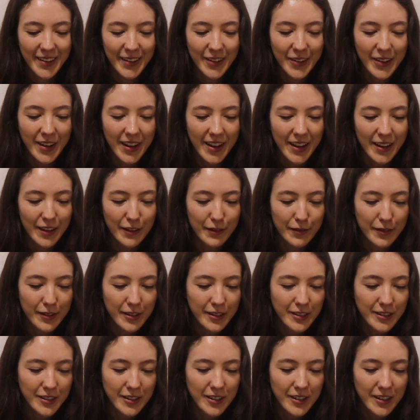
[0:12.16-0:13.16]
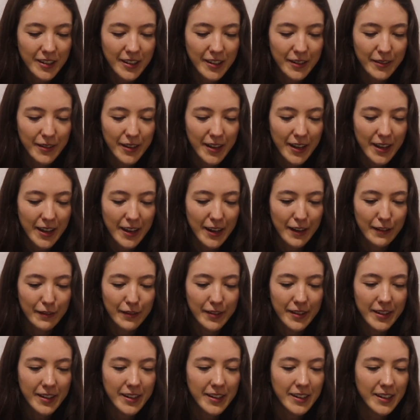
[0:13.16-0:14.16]
Okay, the first card that we have
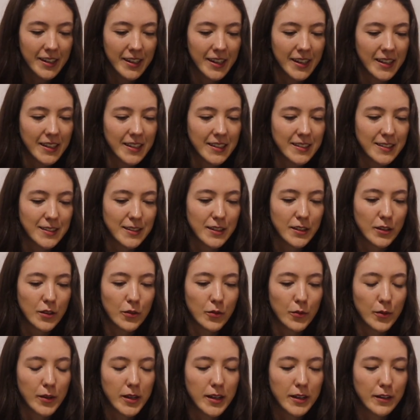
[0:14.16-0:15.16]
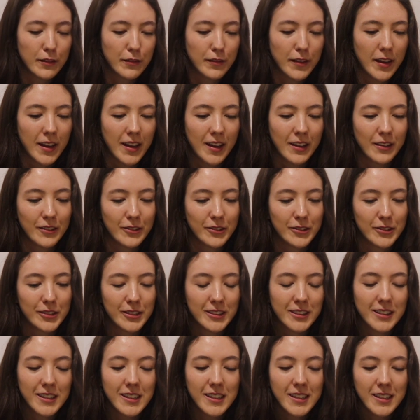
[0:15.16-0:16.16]
here is the Queen of
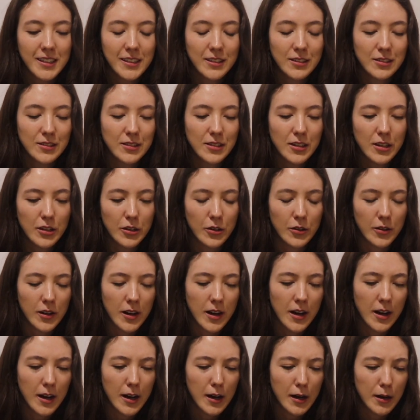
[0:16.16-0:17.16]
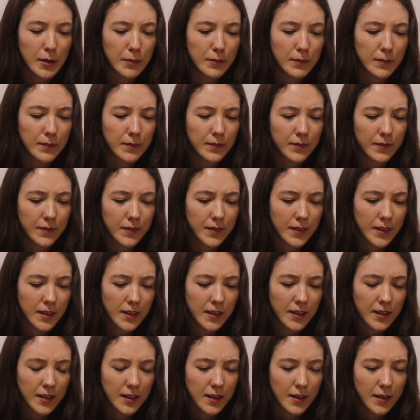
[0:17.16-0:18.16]
Candles. So, um,
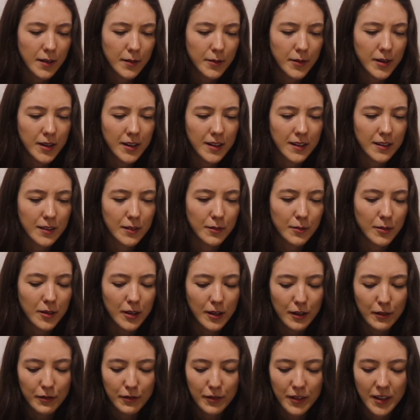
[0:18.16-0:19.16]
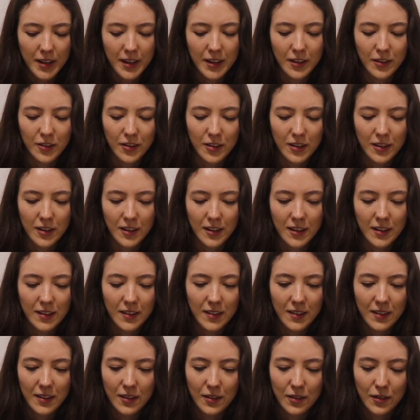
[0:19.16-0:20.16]
I'm going to get some clarification.
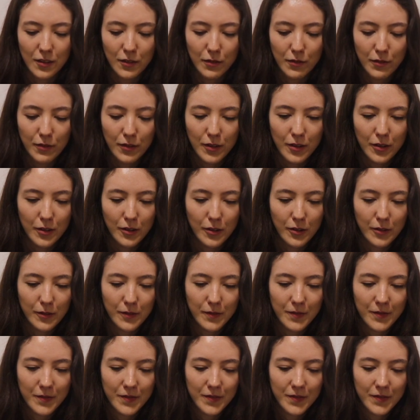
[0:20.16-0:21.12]
There's a few.